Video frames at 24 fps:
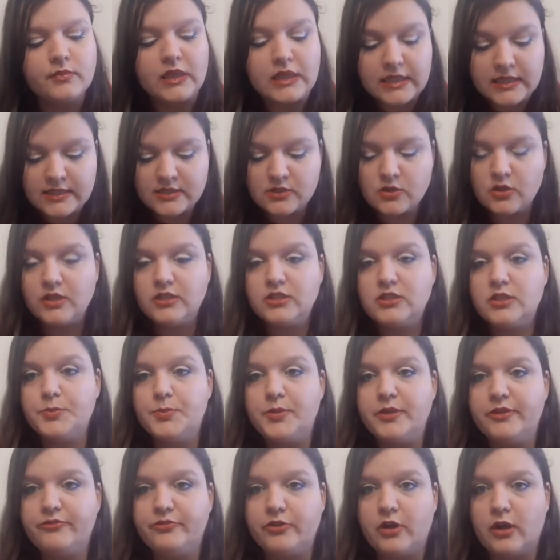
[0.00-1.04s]
is going to
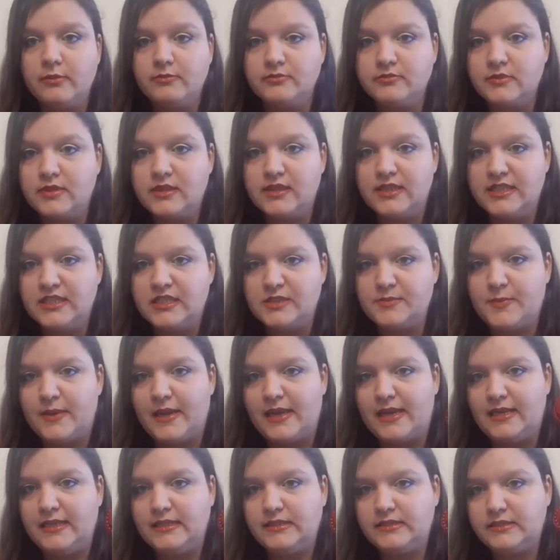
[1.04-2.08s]
be from this
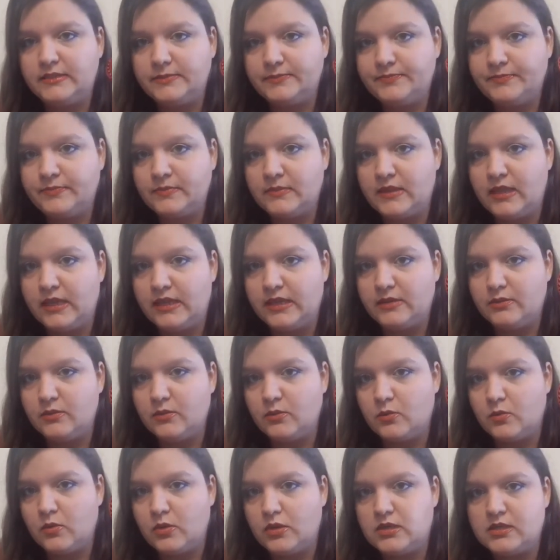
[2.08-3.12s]
palette that
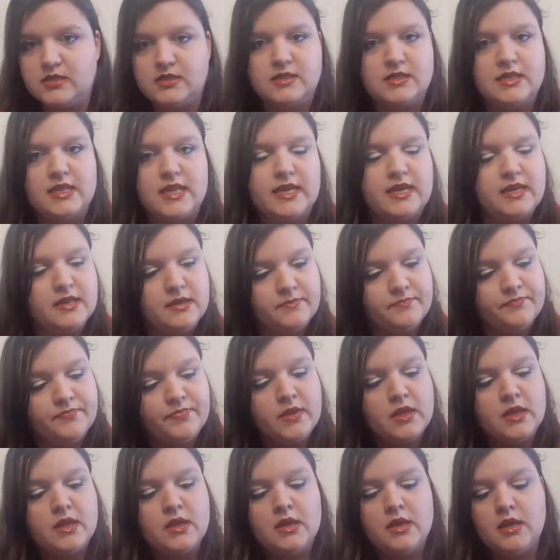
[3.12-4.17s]
was like
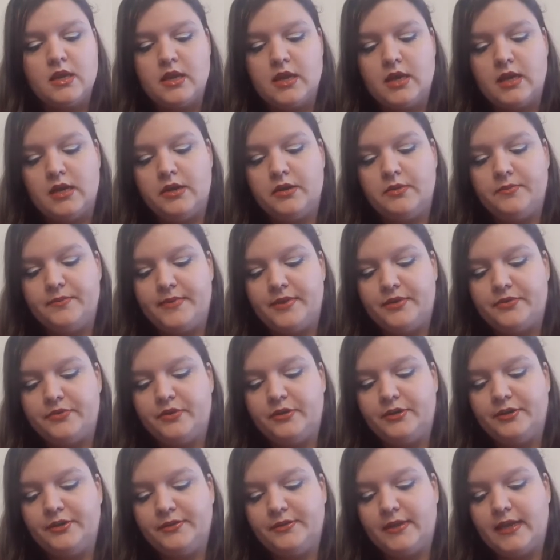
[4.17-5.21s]
a little
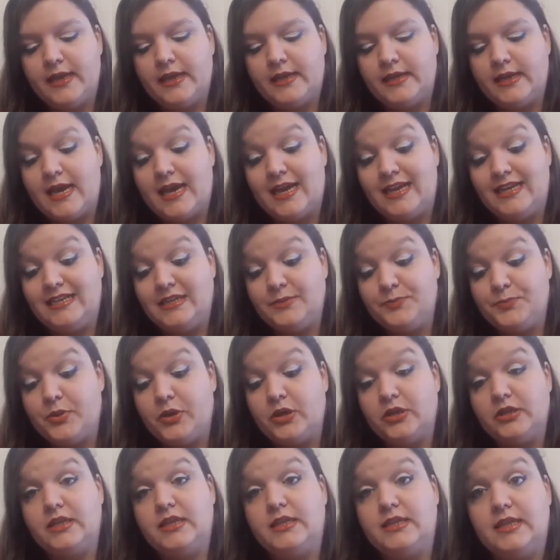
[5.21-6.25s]
mirror, and I
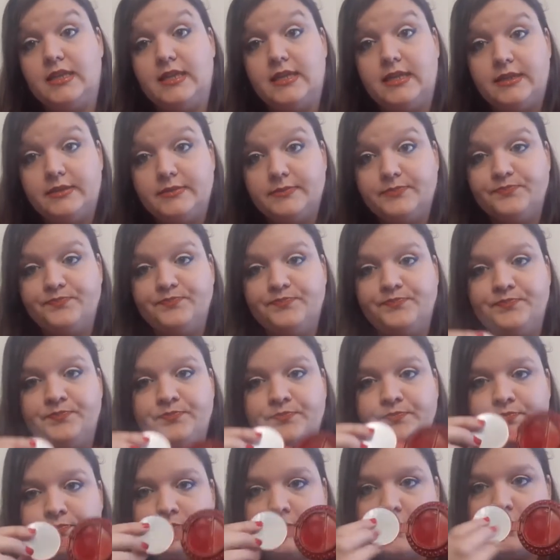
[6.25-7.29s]
depotted it.
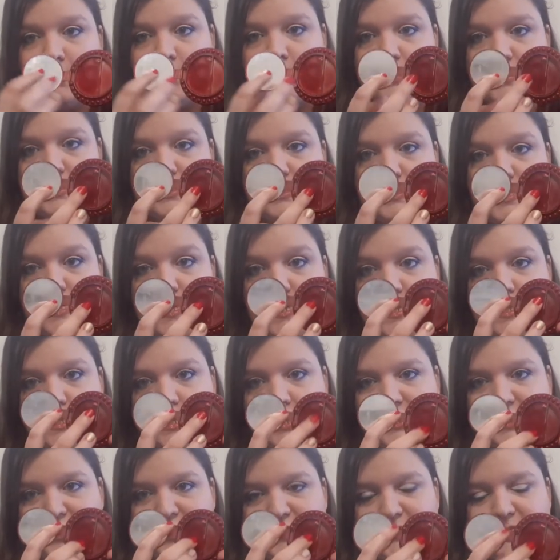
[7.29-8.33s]
It was in
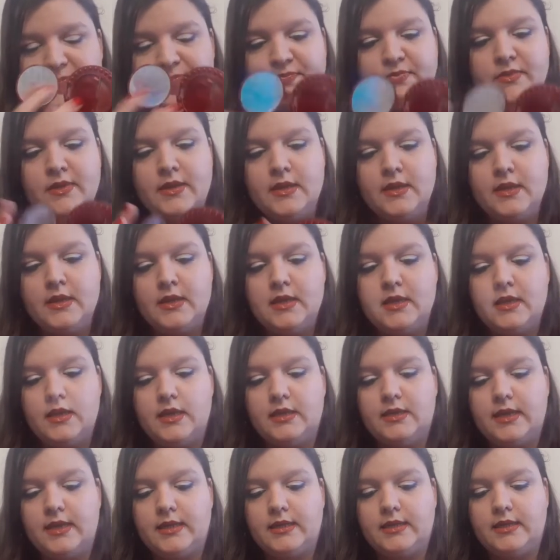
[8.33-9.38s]
here. It
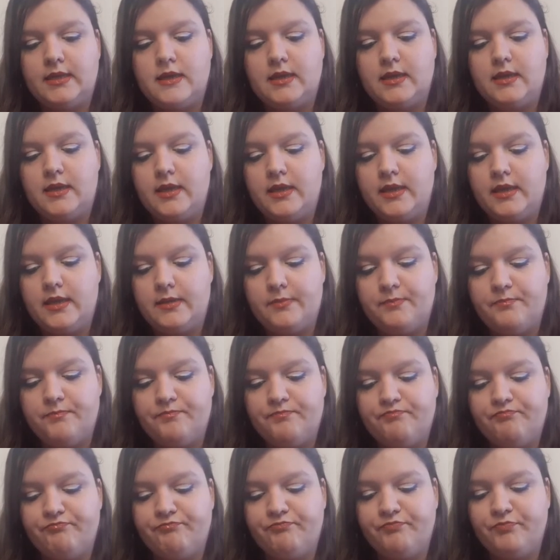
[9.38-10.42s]
had
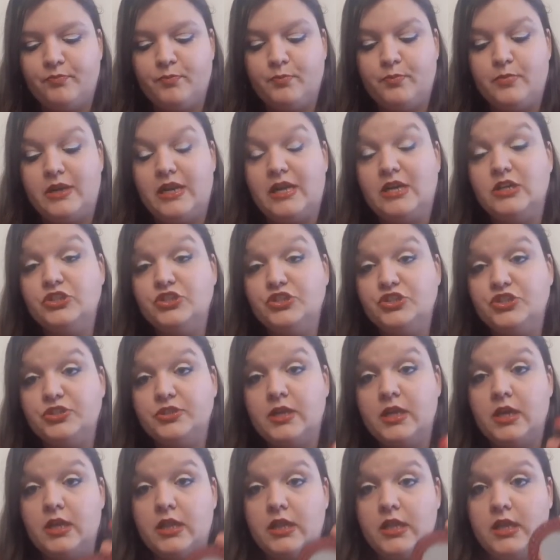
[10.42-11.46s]
a blush
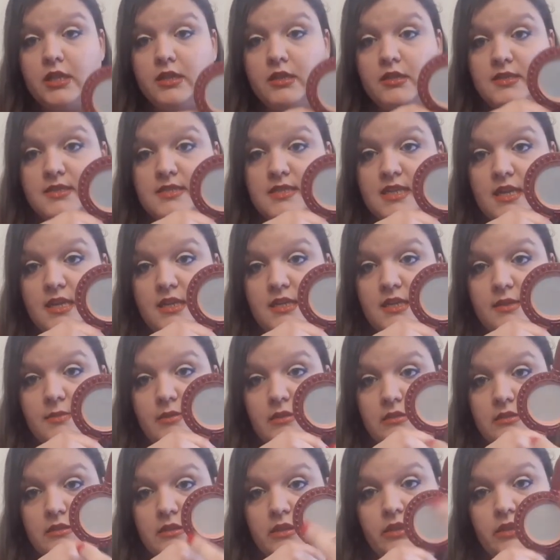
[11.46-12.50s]
on the other side. I
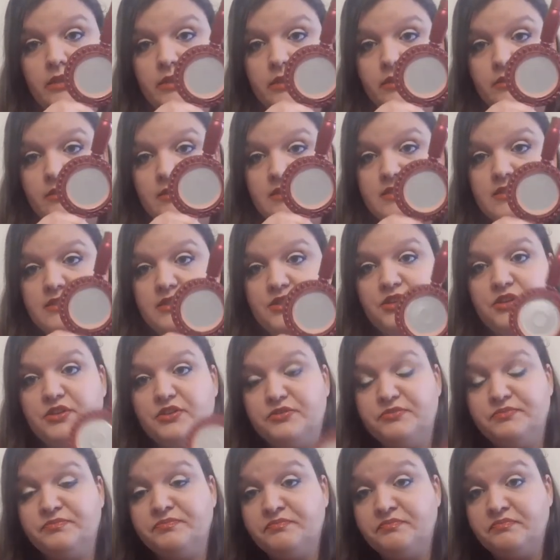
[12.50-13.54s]
mean, there is
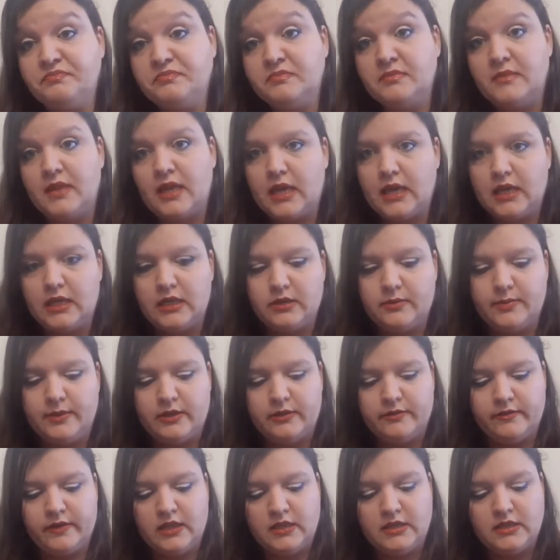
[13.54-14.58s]
still a little bit
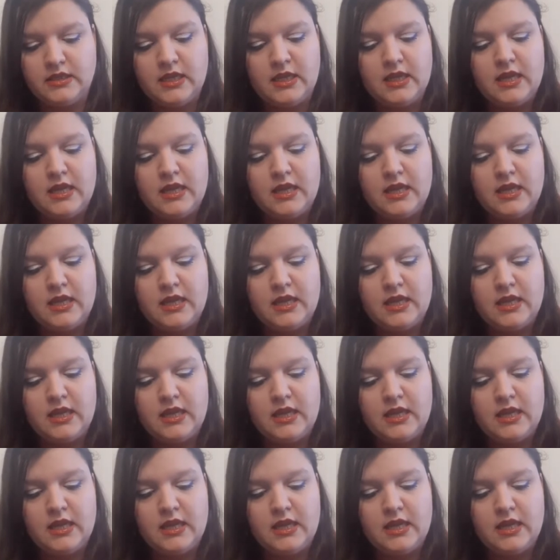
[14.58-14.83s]
of it.